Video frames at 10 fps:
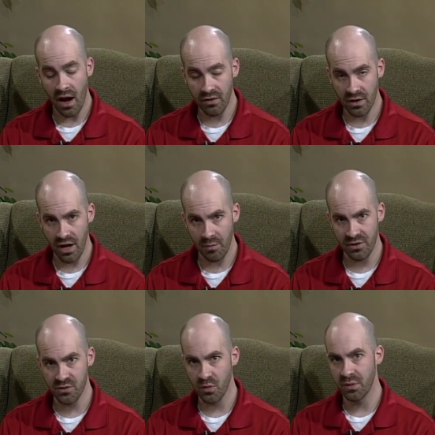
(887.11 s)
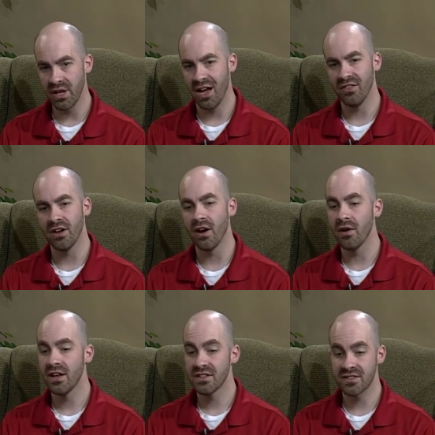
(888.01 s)
other companies will be out
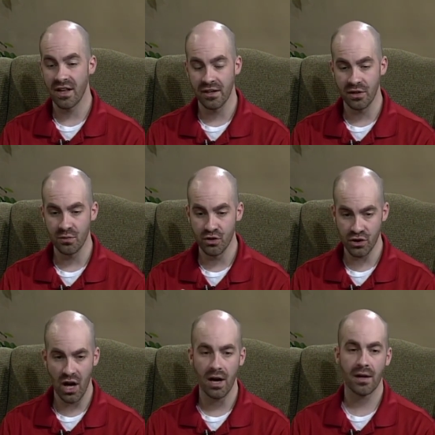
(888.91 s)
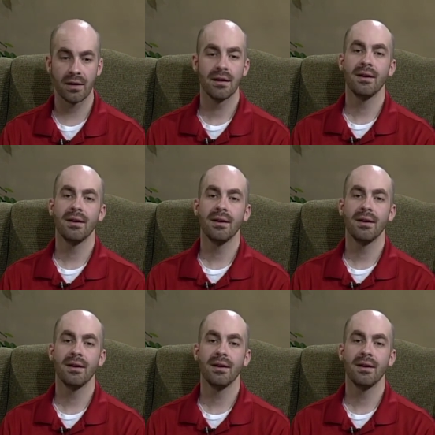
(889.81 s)
there selling you junk